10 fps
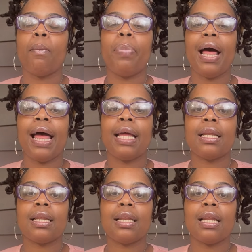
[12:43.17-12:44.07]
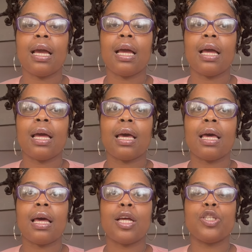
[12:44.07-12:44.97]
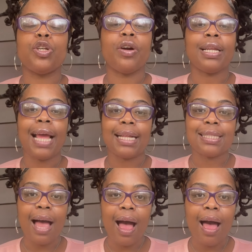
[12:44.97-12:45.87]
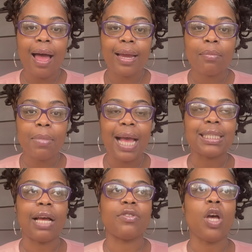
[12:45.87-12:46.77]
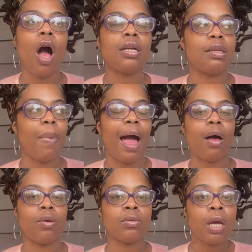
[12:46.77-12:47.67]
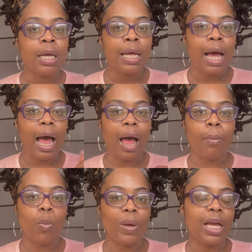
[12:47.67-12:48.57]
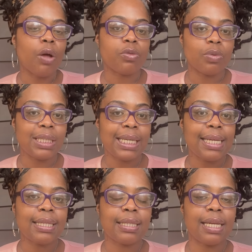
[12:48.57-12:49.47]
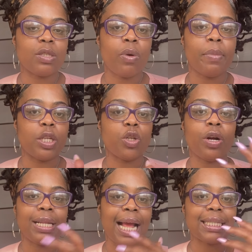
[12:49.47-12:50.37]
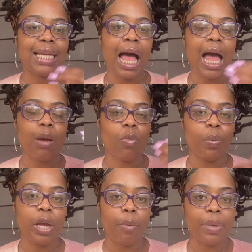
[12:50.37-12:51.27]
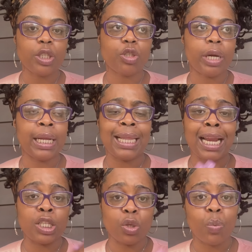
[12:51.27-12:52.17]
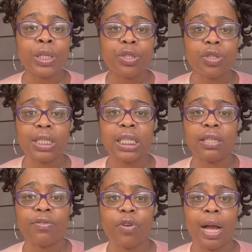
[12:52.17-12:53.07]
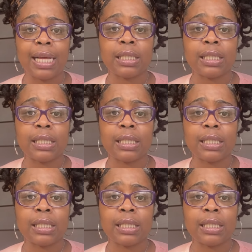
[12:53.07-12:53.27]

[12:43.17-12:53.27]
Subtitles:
But during that time, as I've talked about, we go through seasons as women. During that time when we are menstruating, that is the winter season for us.